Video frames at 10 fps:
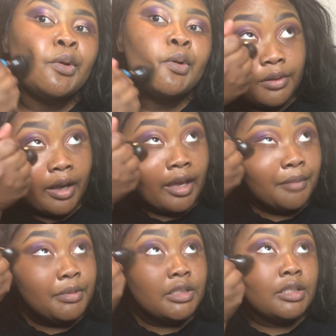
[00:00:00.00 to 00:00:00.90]
I
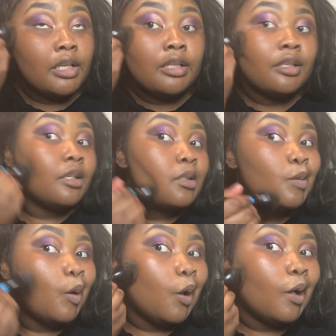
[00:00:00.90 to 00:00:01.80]
had been seeing this
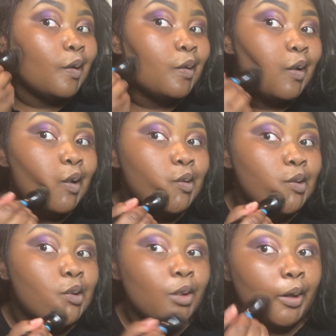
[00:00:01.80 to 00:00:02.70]
on
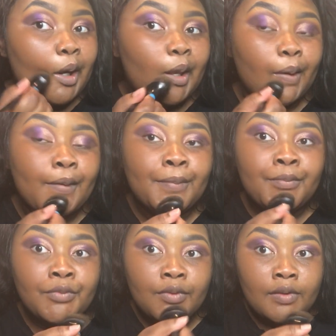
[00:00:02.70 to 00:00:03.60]
Instagram
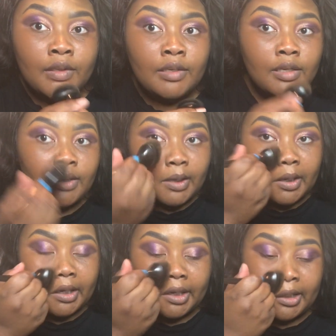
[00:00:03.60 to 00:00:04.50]

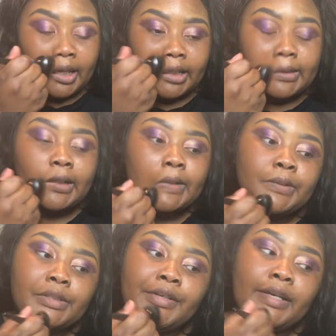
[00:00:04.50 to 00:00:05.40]
and I thought it
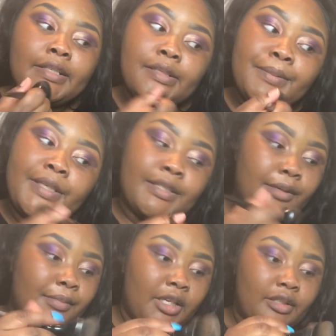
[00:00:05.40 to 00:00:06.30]
was crazy because
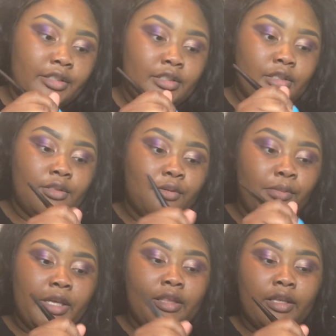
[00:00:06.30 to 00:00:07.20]
I'm like, there's just no
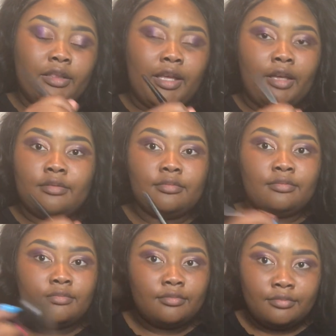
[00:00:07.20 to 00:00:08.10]
way like
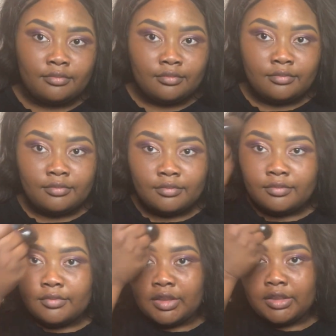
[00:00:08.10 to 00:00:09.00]

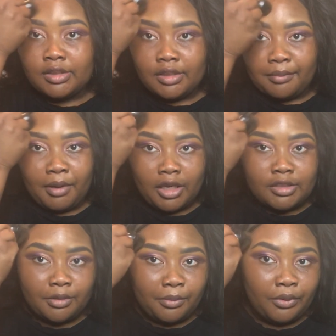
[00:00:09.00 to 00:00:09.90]
that's
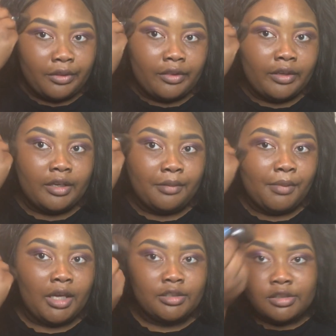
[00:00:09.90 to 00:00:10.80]
impossible that they can
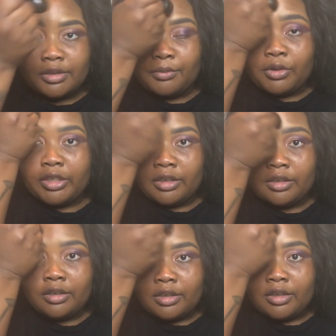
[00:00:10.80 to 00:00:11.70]
match someone
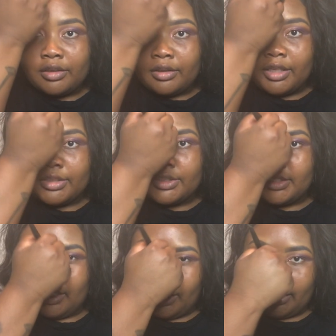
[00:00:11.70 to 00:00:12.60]
that's
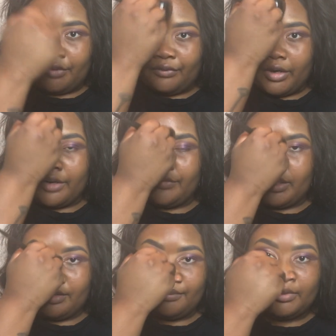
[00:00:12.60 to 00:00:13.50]
not in front of them.